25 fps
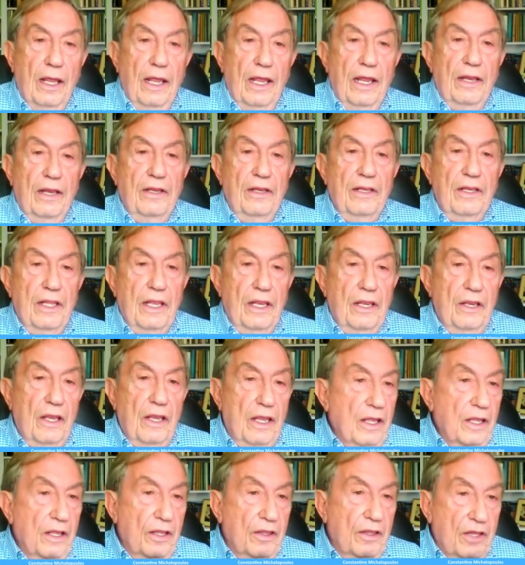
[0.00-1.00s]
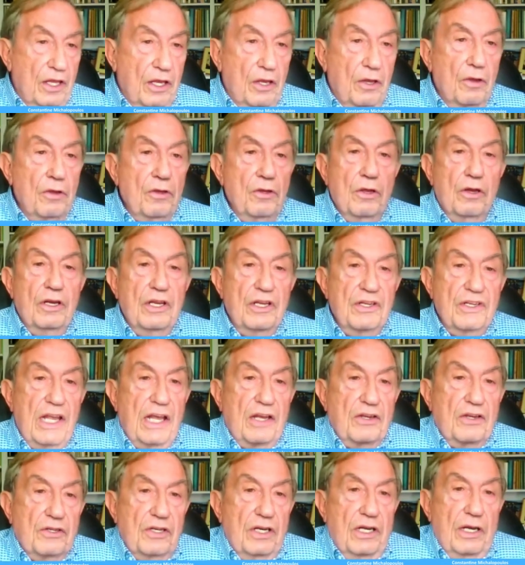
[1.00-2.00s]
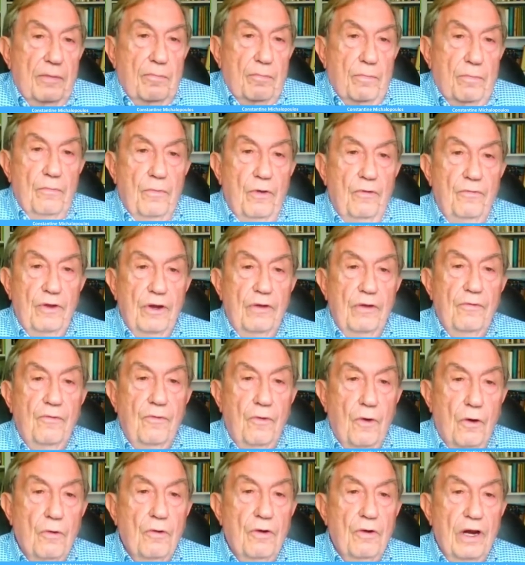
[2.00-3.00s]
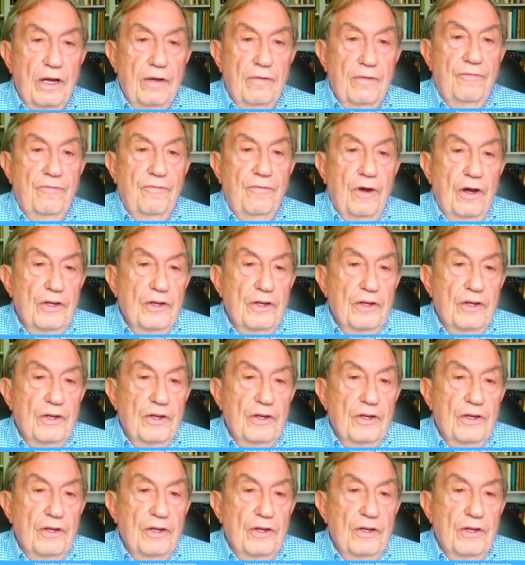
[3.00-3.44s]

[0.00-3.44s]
And the union is actually moving forward